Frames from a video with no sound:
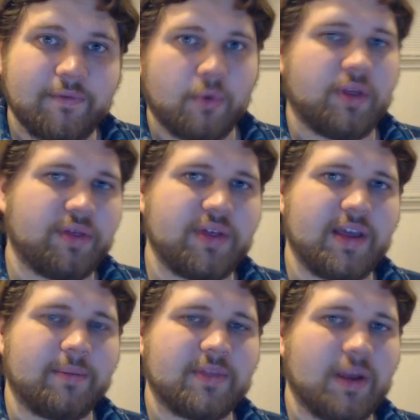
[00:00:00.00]
for the
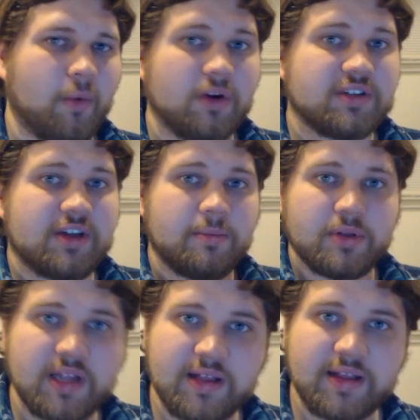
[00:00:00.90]
theme, that worked
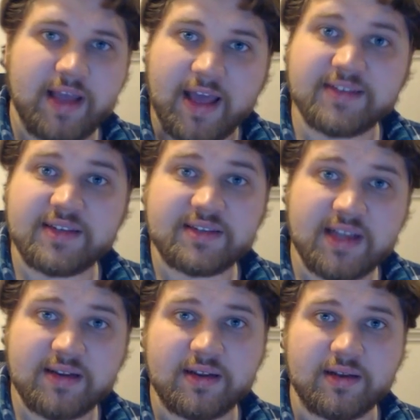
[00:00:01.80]
completely as
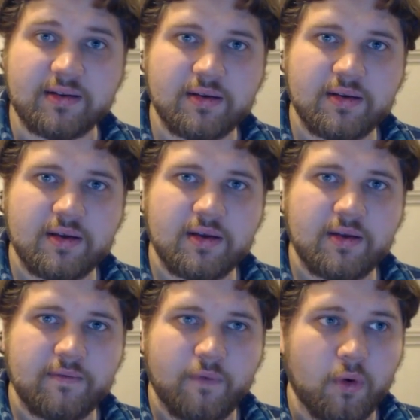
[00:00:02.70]
intended
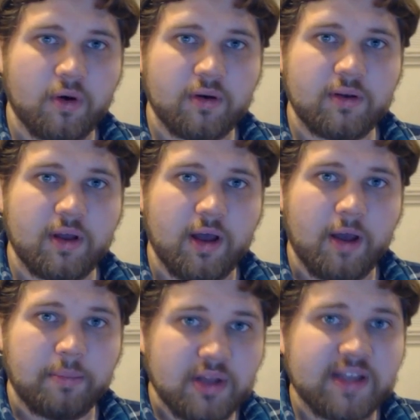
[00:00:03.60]
for
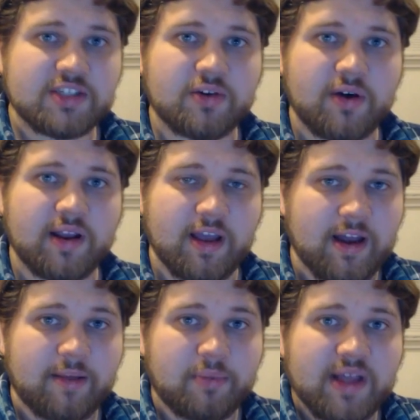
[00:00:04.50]
a play string
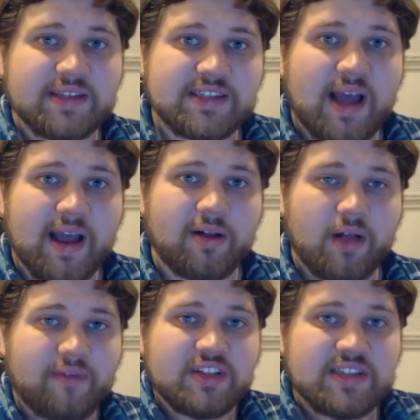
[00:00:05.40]
and a play style
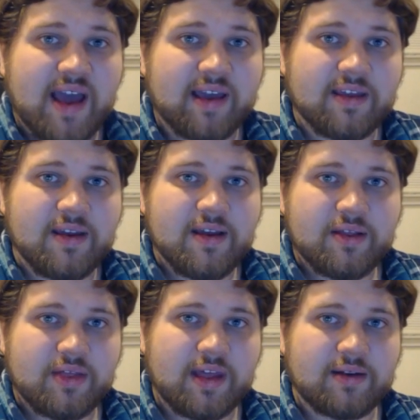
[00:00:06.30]
of a deck
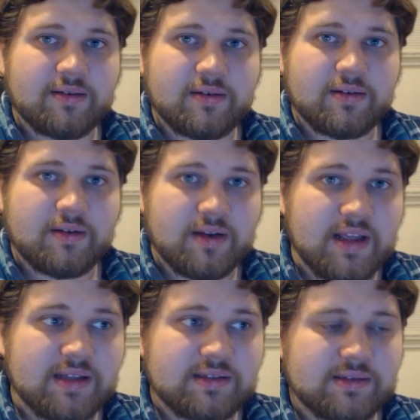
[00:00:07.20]
that
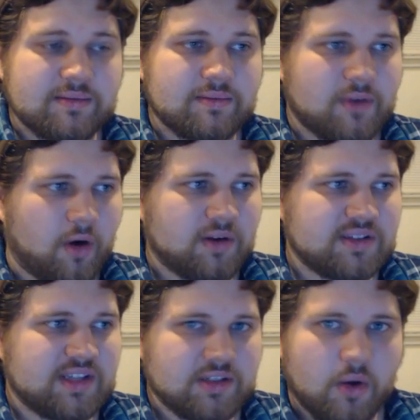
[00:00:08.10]
needs
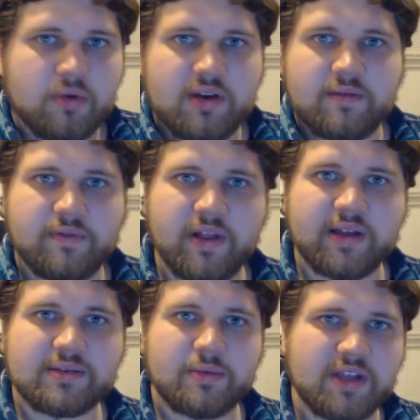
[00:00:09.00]
cards that don't
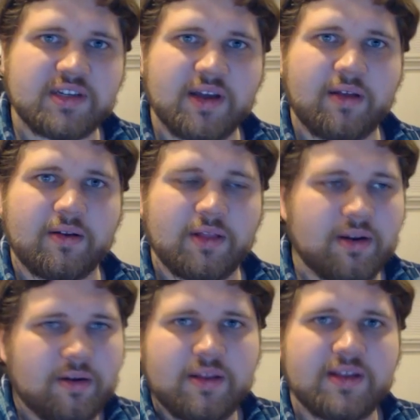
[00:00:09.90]
conflict with each other.
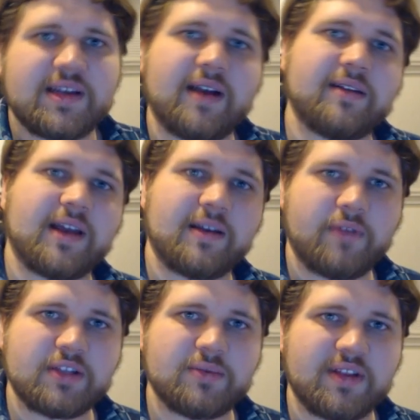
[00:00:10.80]
Literally, the entire deck
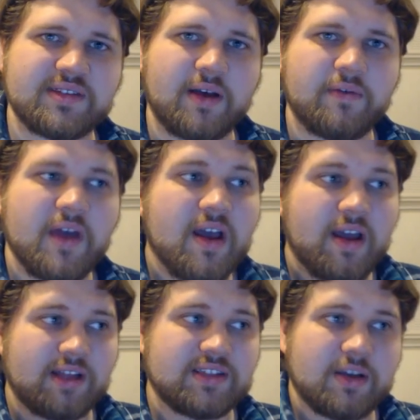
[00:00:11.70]
conflicts with itself
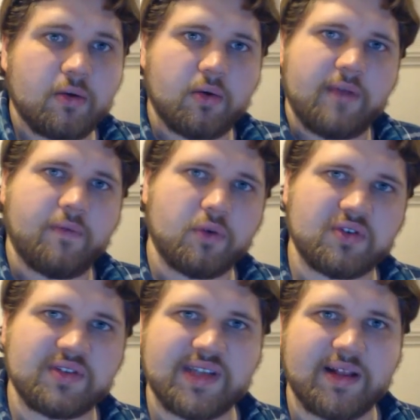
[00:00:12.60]
until Great
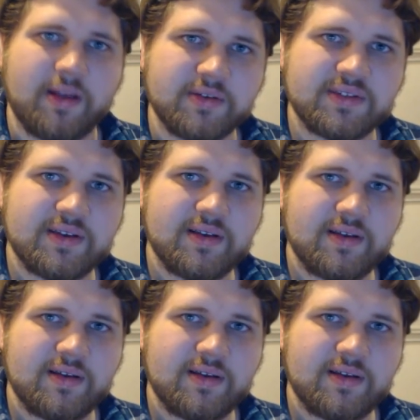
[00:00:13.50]
Fortress Zelos.